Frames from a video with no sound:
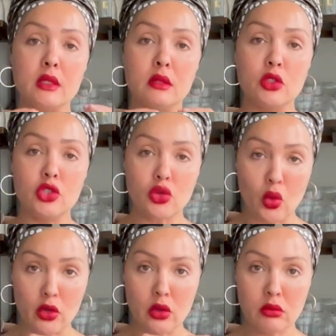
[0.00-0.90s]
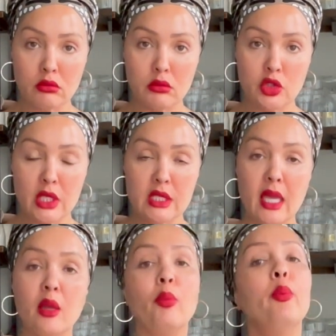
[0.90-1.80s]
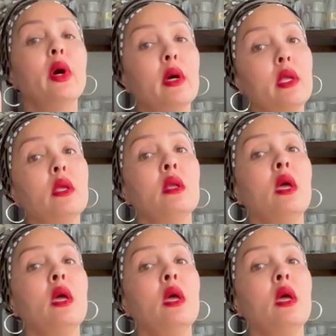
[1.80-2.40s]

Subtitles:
shorter cheesecake, but